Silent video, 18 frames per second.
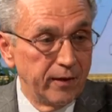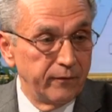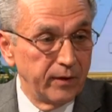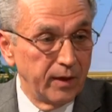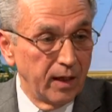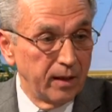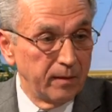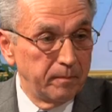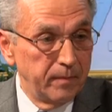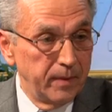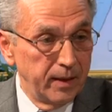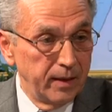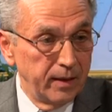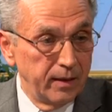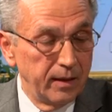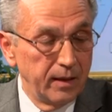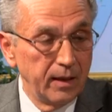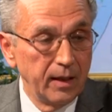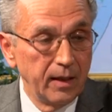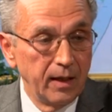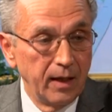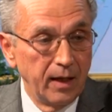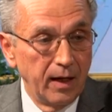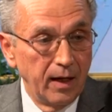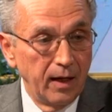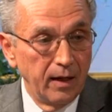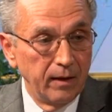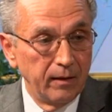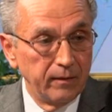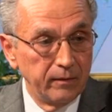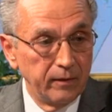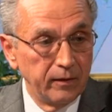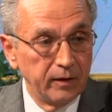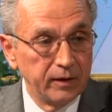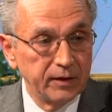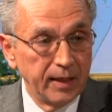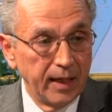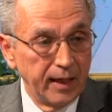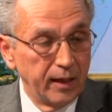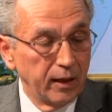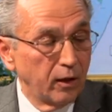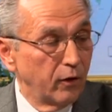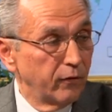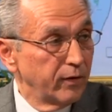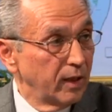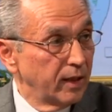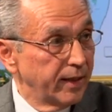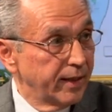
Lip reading: have not been static over the